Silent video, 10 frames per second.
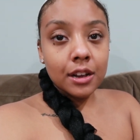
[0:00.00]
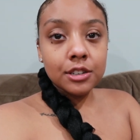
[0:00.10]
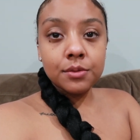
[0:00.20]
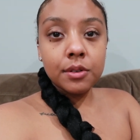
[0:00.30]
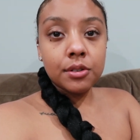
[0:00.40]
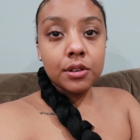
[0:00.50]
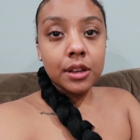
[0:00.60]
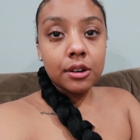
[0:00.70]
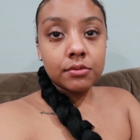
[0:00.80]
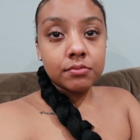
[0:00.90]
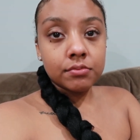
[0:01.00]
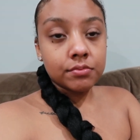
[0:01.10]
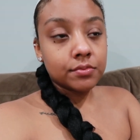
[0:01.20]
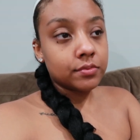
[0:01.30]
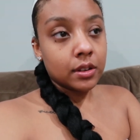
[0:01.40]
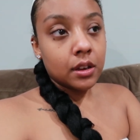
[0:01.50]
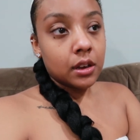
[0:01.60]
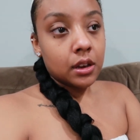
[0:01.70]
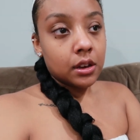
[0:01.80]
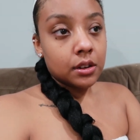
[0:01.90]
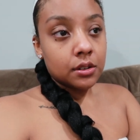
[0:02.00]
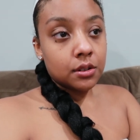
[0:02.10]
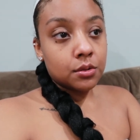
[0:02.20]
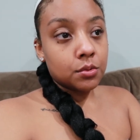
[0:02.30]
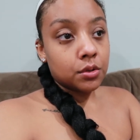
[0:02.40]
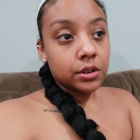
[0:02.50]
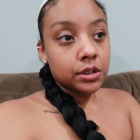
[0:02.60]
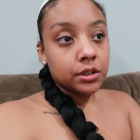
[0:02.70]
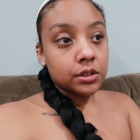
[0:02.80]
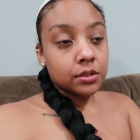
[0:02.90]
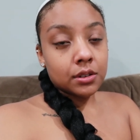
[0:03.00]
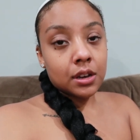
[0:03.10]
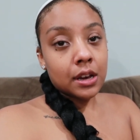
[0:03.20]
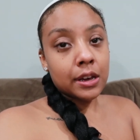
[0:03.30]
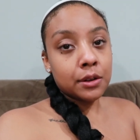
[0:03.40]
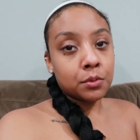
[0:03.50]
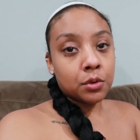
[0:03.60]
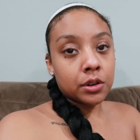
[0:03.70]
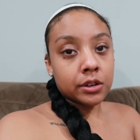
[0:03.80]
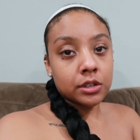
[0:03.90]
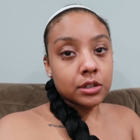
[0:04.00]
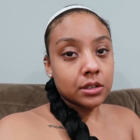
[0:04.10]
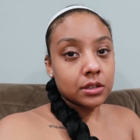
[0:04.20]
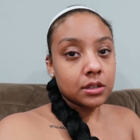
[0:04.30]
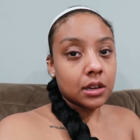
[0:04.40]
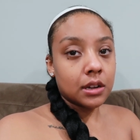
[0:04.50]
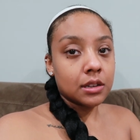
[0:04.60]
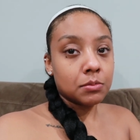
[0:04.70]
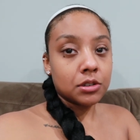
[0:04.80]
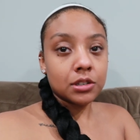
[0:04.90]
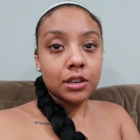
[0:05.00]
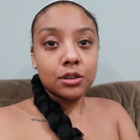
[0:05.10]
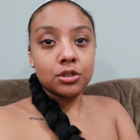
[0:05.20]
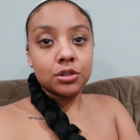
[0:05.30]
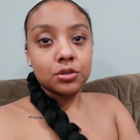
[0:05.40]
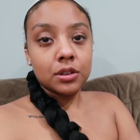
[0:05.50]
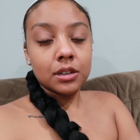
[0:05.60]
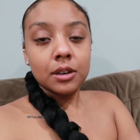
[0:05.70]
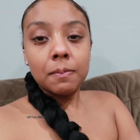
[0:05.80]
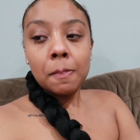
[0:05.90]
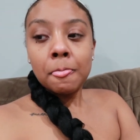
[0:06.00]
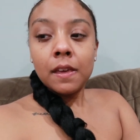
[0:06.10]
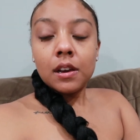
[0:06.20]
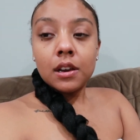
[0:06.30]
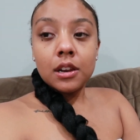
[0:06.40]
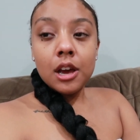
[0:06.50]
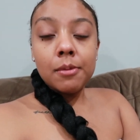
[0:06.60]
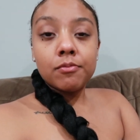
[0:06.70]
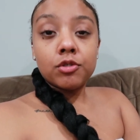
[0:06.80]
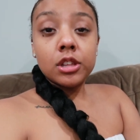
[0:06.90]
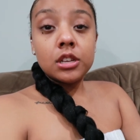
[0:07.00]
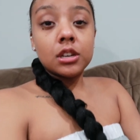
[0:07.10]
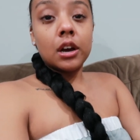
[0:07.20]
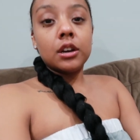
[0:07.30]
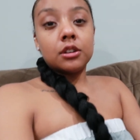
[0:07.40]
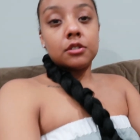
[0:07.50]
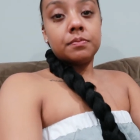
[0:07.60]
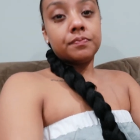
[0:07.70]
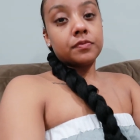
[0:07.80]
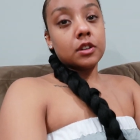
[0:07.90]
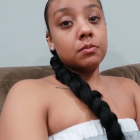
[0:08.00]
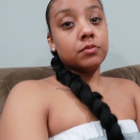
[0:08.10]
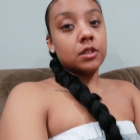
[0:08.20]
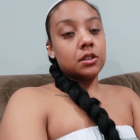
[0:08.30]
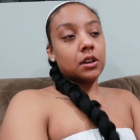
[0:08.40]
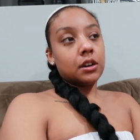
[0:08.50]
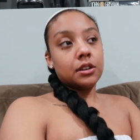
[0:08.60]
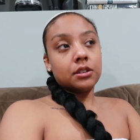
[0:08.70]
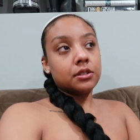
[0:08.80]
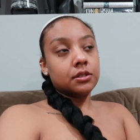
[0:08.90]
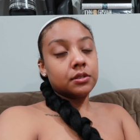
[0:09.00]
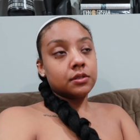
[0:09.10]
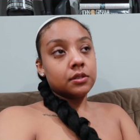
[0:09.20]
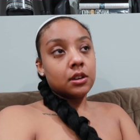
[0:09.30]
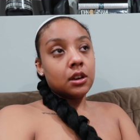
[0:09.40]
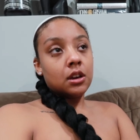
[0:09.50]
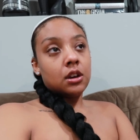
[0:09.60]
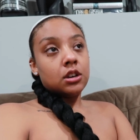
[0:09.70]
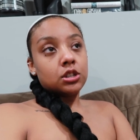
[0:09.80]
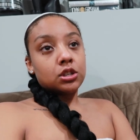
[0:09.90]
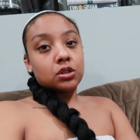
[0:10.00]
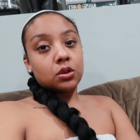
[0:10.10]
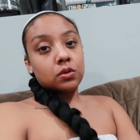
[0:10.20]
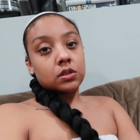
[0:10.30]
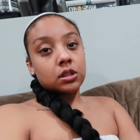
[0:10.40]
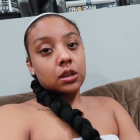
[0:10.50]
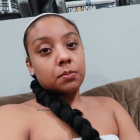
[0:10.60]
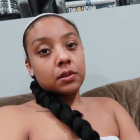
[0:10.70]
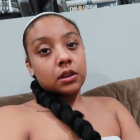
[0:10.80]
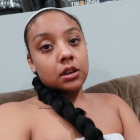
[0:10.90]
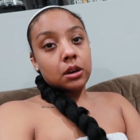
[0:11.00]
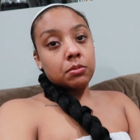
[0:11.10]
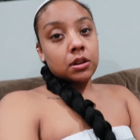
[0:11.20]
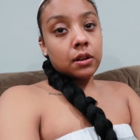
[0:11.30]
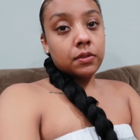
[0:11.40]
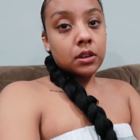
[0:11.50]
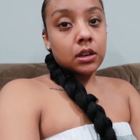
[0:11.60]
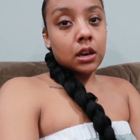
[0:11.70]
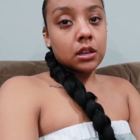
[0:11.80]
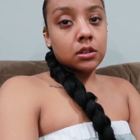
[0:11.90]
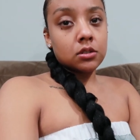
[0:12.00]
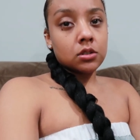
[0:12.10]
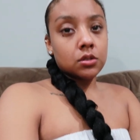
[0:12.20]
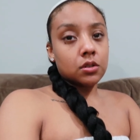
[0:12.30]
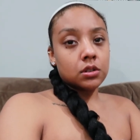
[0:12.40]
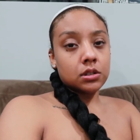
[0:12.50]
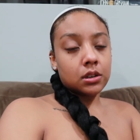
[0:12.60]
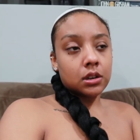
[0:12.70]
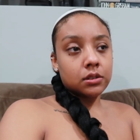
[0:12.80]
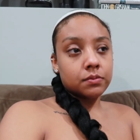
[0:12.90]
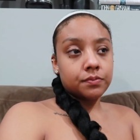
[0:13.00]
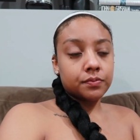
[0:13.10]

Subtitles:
I just went all out. No water, no, I had water, just not as much as I usually drink. Now I'm really tired. I'm really tired. So sleepy. I mean, I feel like I had such a long day.